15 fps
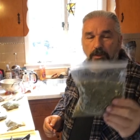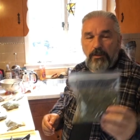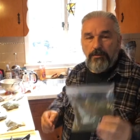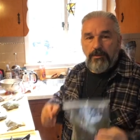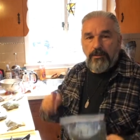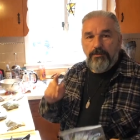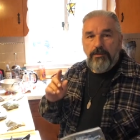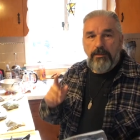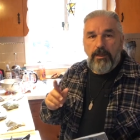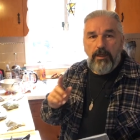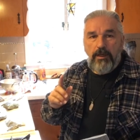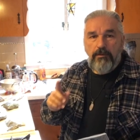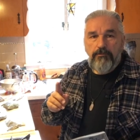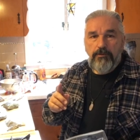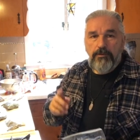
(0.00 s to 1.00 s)
it doesn't
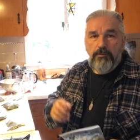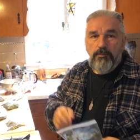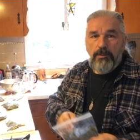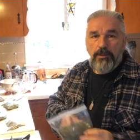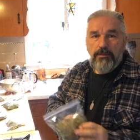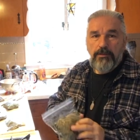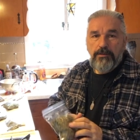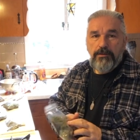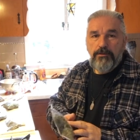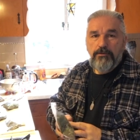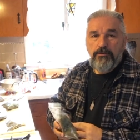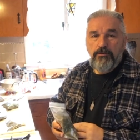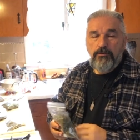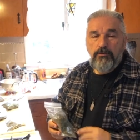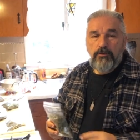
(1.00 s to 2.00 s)
have the ability
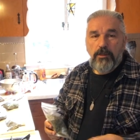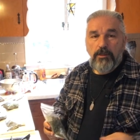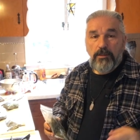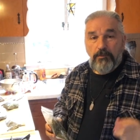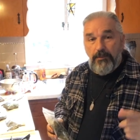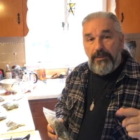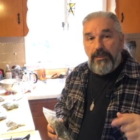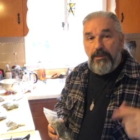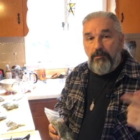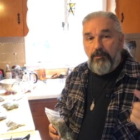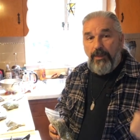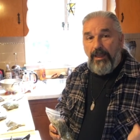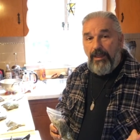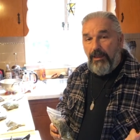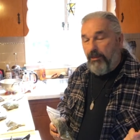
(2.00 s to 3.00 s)
to eliminate
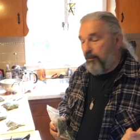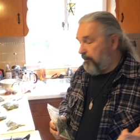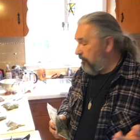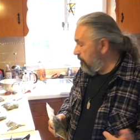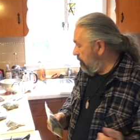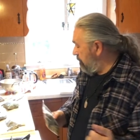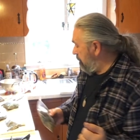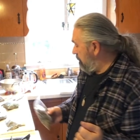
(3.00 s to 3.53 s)
pain